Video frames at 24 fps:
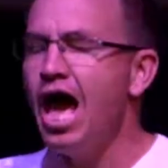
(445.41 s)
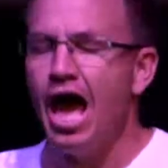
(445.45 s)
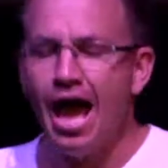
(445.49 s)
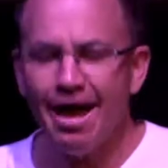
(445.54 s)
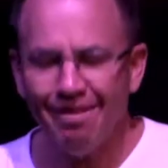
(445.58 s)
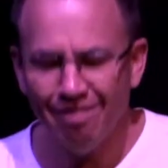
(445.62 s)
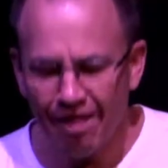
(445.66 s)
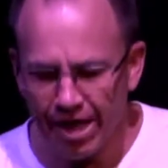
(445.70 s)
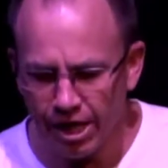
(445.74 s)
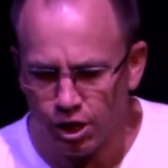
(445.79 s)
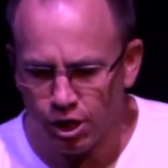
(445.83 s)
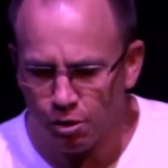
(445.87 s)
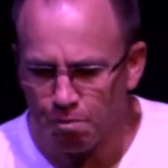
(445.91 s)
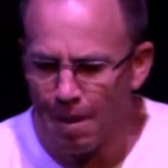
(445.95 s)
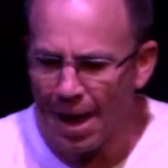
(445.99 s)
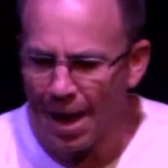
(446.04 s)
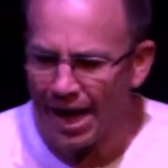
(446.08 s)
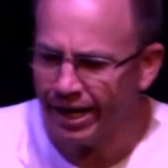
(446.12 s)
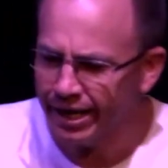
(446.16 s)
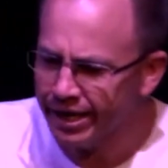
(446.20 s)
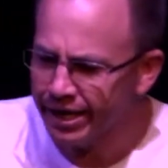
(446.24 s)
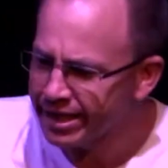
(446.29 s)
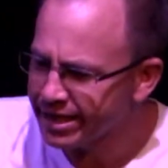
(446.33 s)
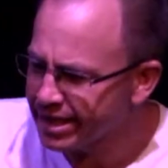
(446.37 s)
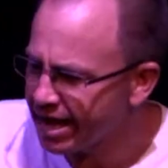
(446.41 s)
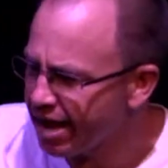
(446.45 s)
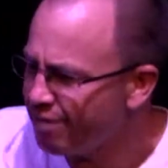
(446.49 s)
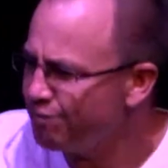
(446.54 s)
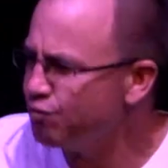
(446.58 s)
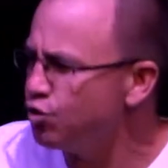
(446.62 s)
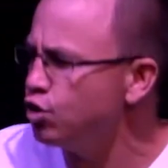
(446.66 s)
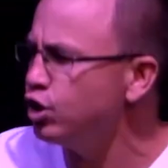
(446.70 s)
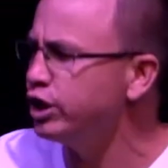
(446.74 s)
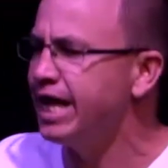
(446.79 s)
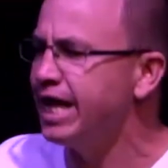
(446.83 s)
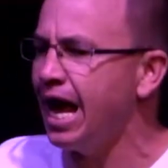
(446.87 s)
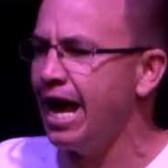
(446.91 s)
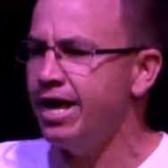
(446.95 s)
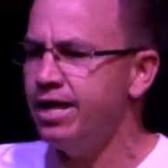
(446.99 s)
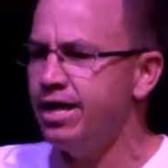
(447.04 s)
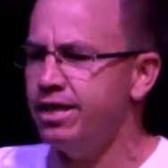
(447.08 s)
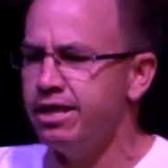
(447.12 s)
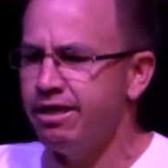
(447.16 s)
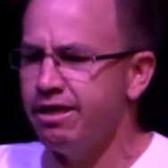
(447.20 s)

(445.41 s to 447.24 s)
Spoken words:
And they spend several days